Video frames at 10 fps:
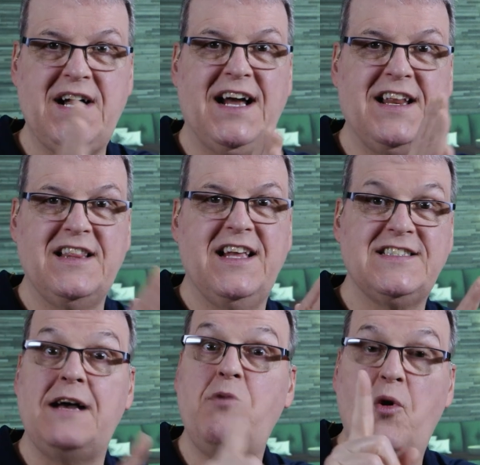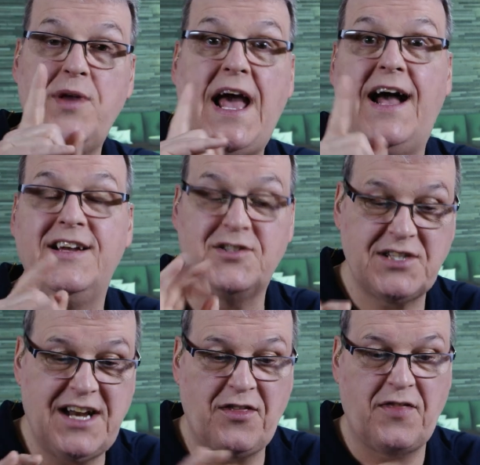cutting things up. Oh, yeah, here's
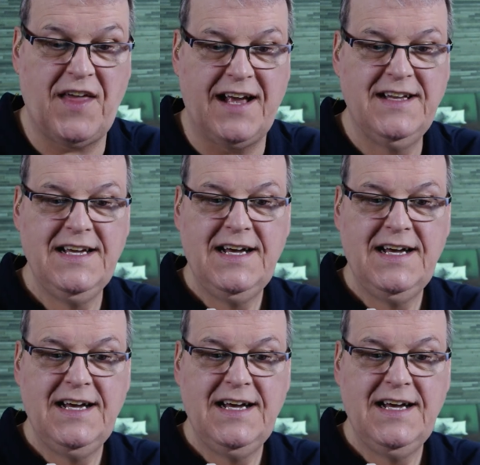another thing.